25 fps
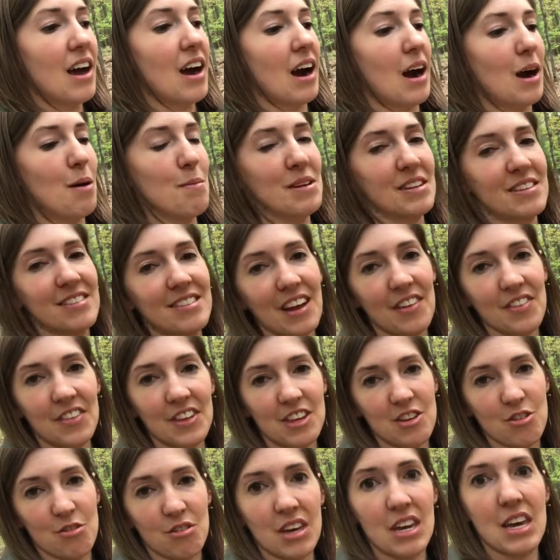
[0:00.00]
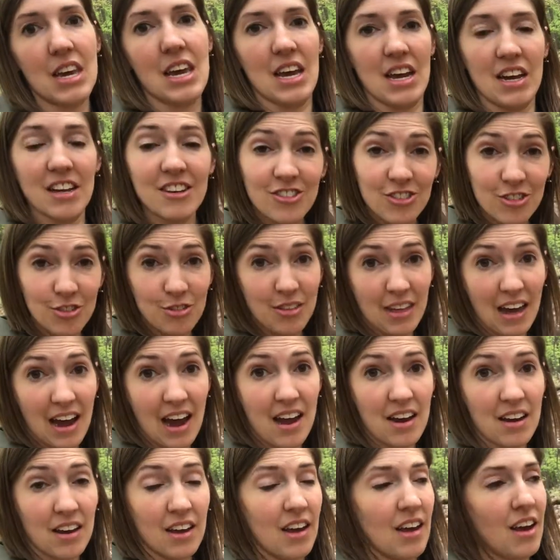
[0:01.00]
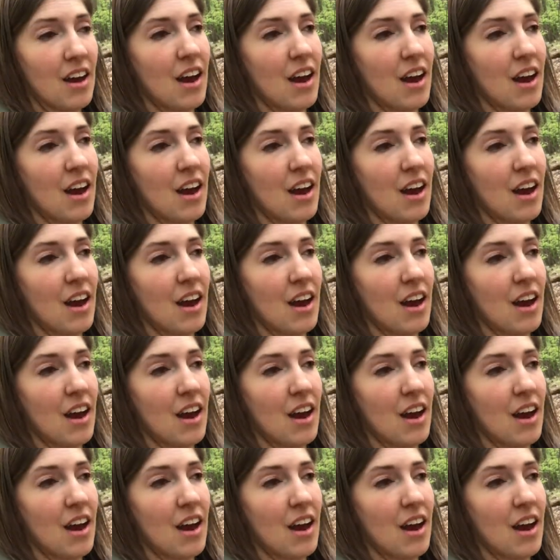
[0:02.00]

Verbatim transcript: Um, it's not that you can't do that,